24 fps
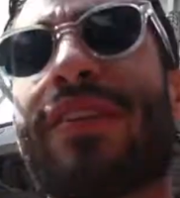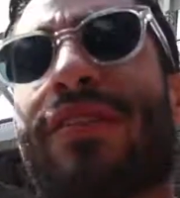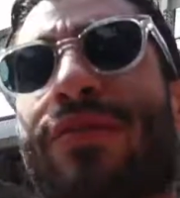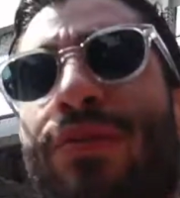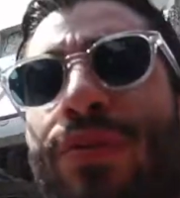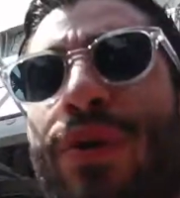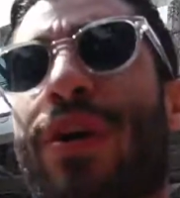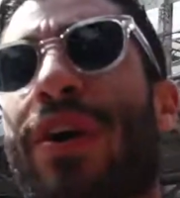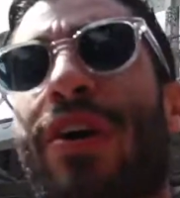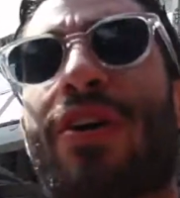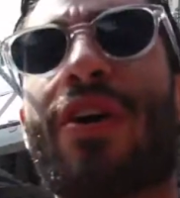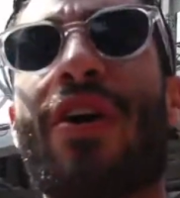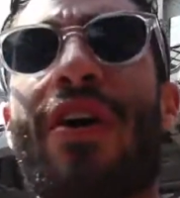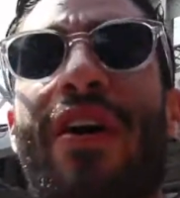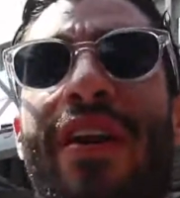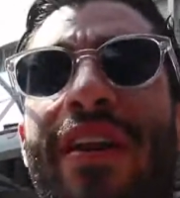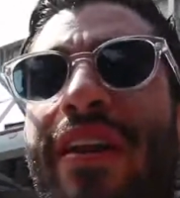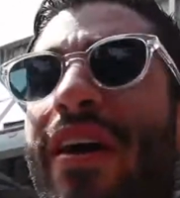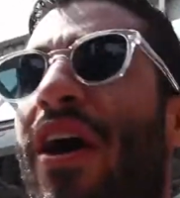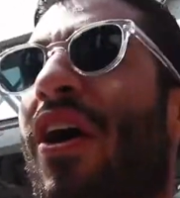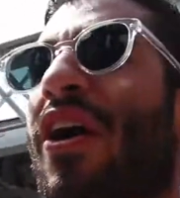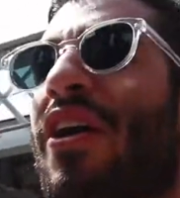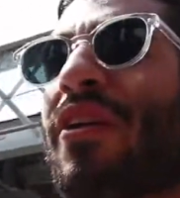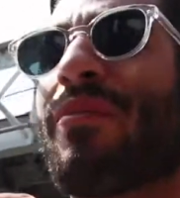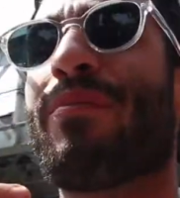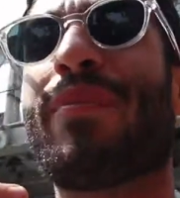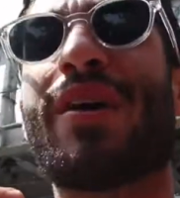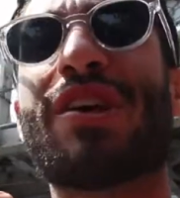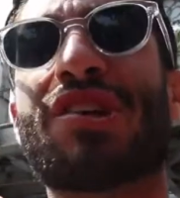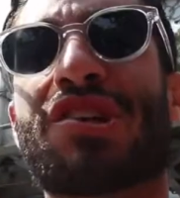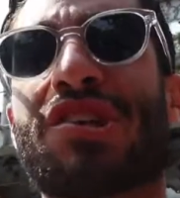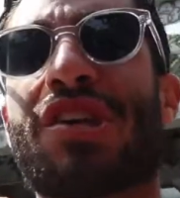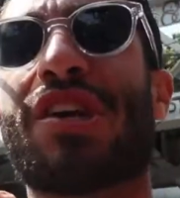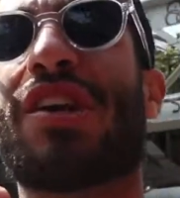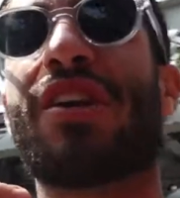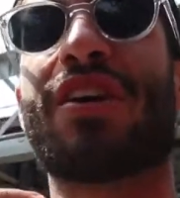we're going on a
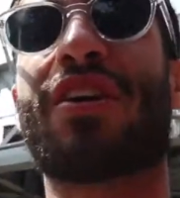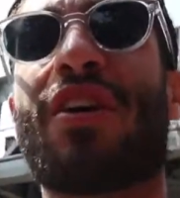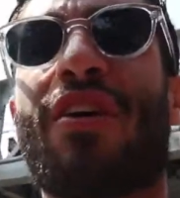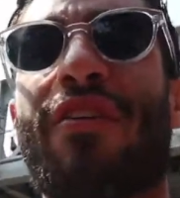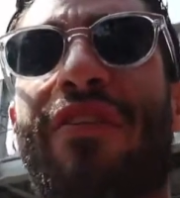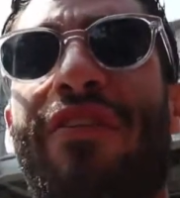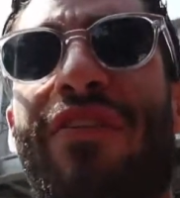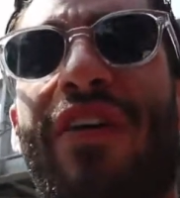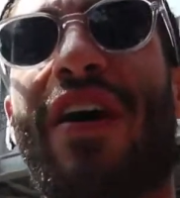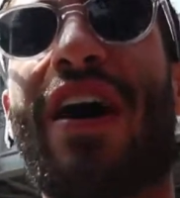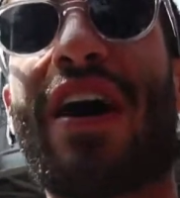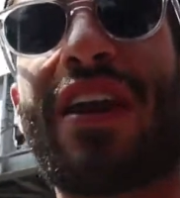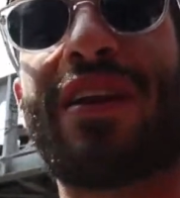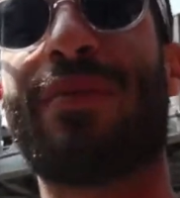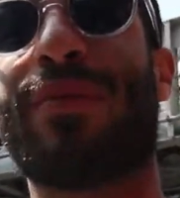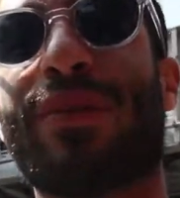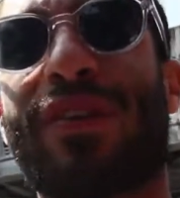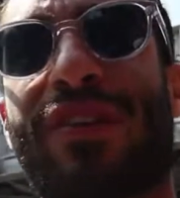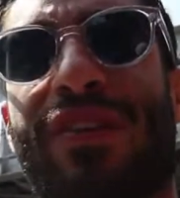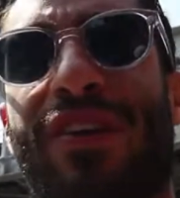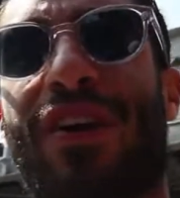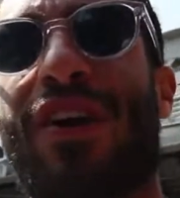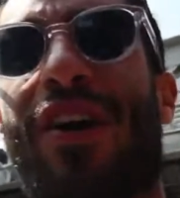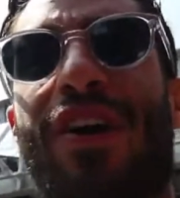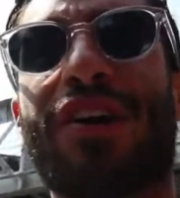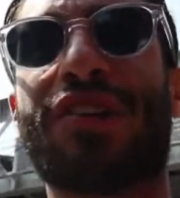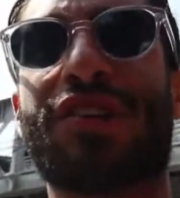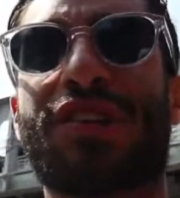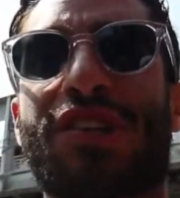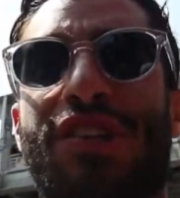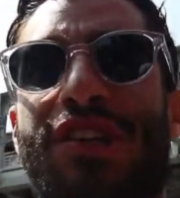mission to go find a massage.